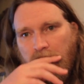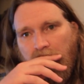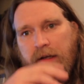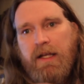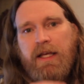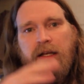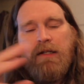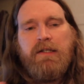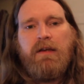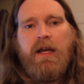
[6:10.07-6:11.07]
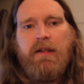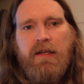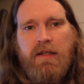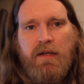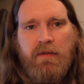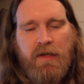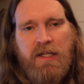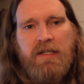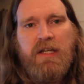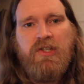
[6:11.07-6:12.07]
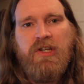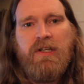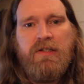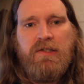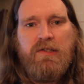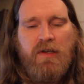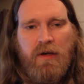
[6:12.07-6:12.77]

I'm going to get into kind of the conditions